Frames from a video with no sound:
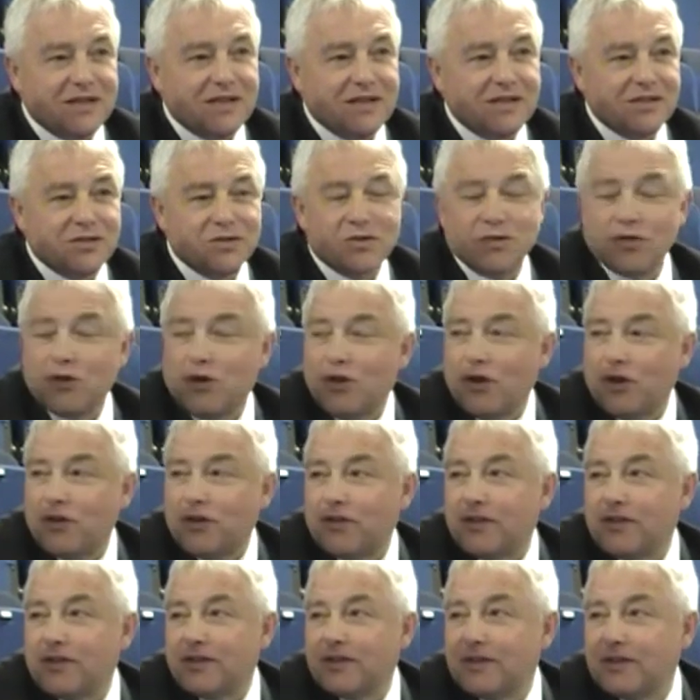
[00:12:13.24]
Look
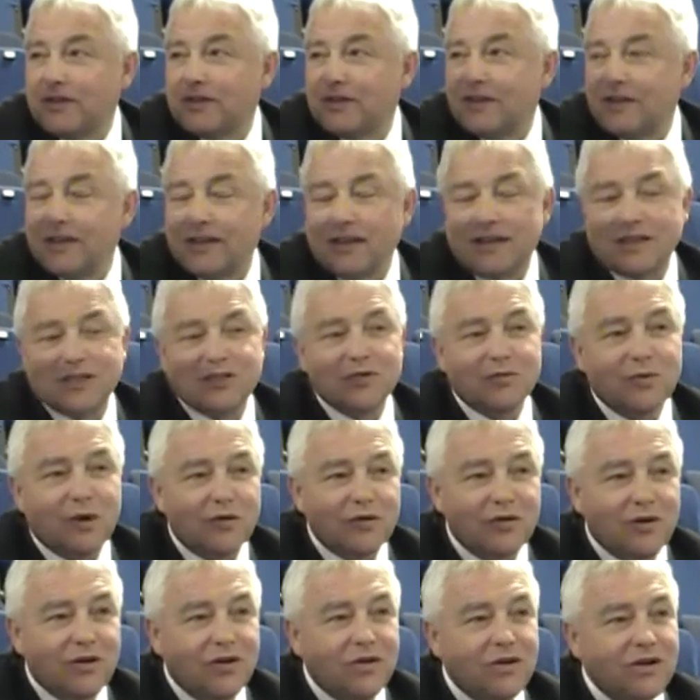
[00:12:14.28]
North
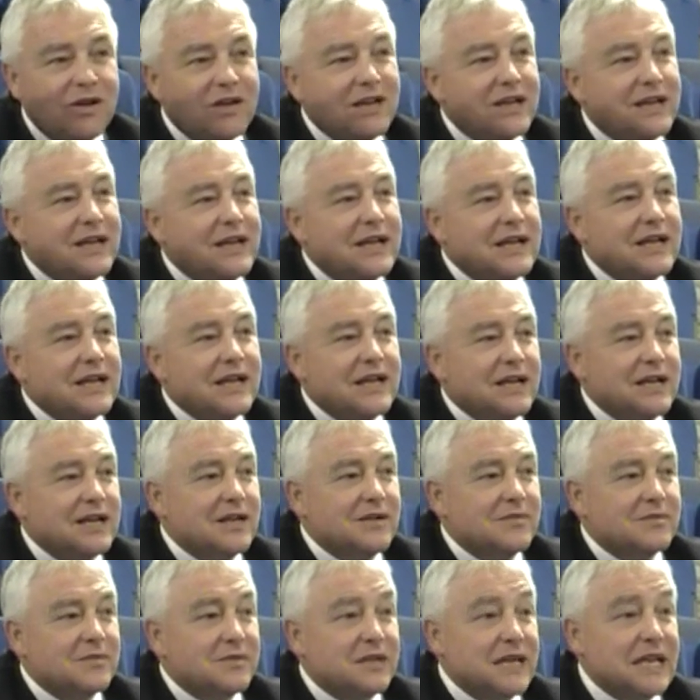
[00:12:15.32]
tomorrow,
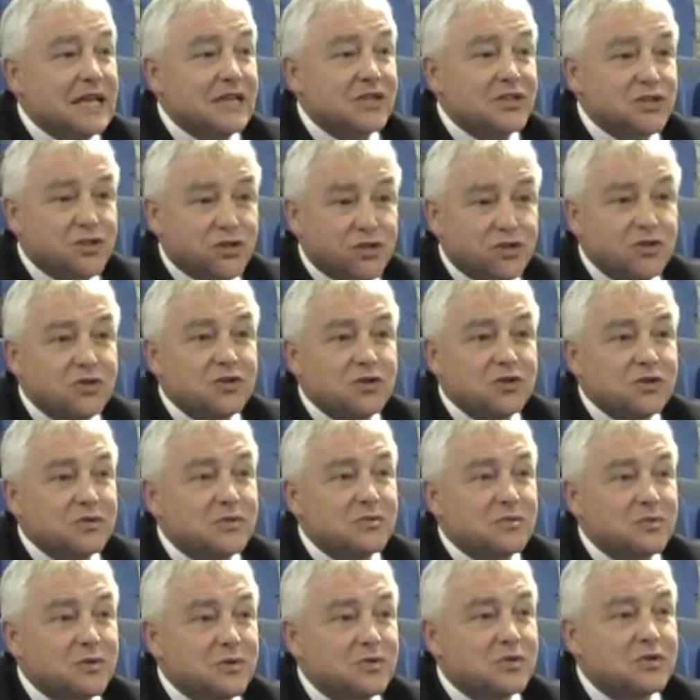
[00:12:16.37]
it should
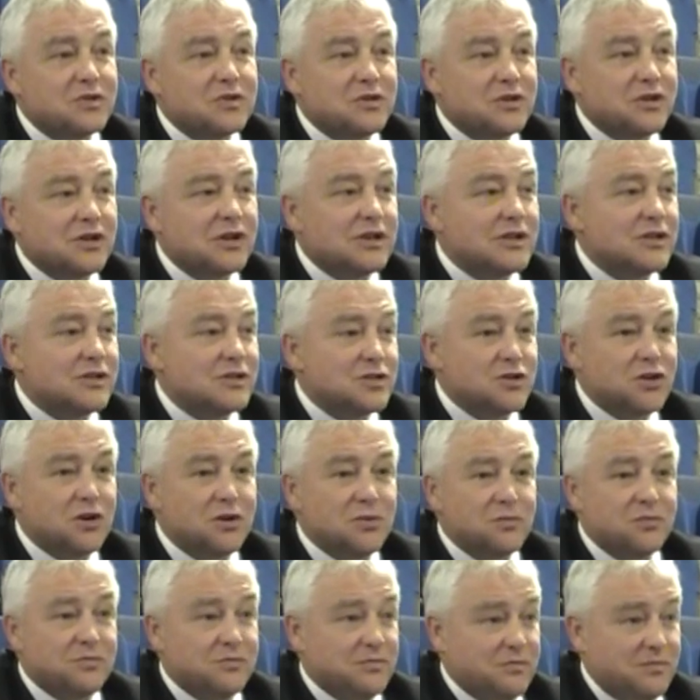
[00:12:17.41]
boost
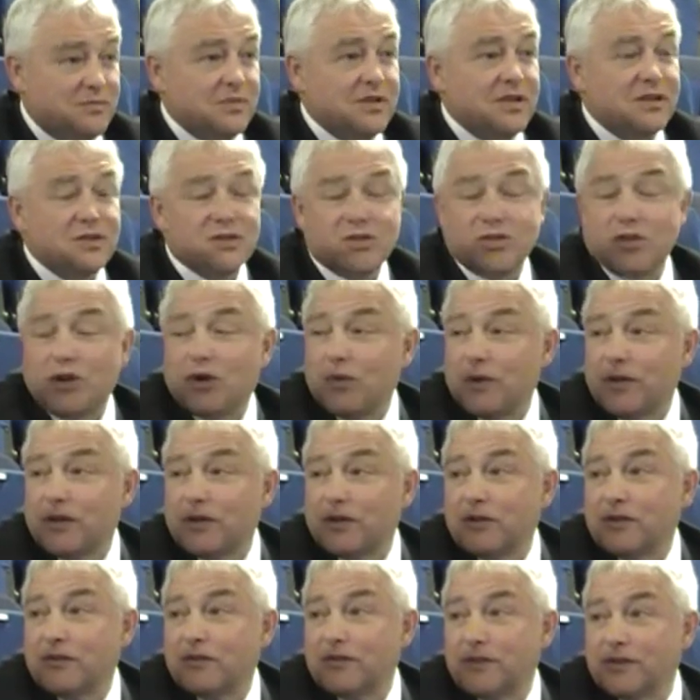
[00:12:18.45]
be the shop
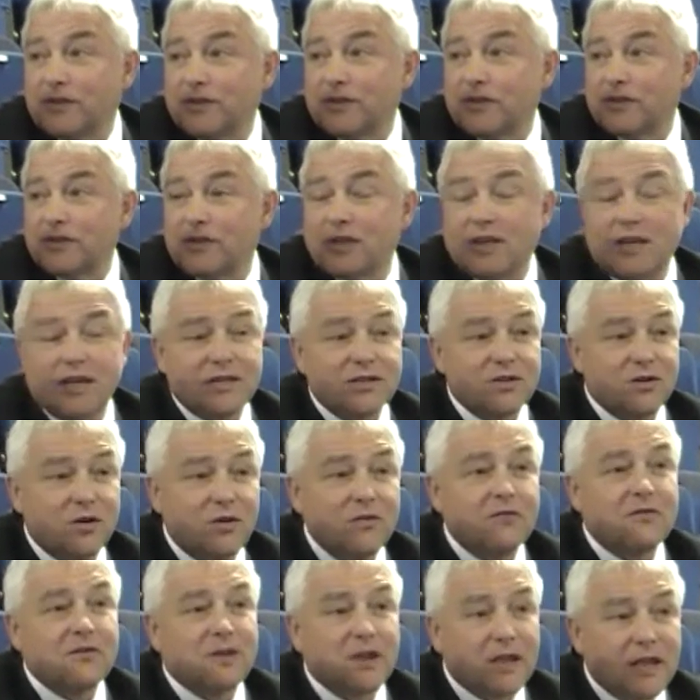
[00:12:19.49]
window for us, and
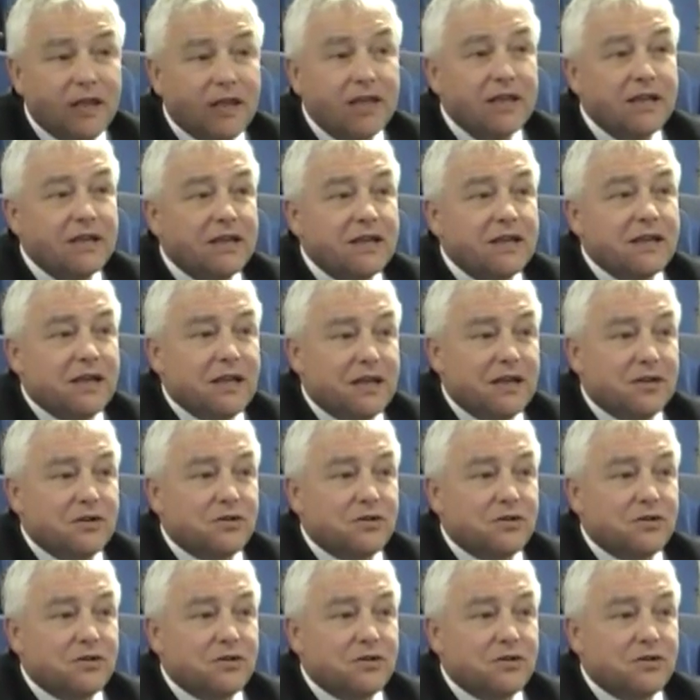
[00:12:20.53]
hopefully it will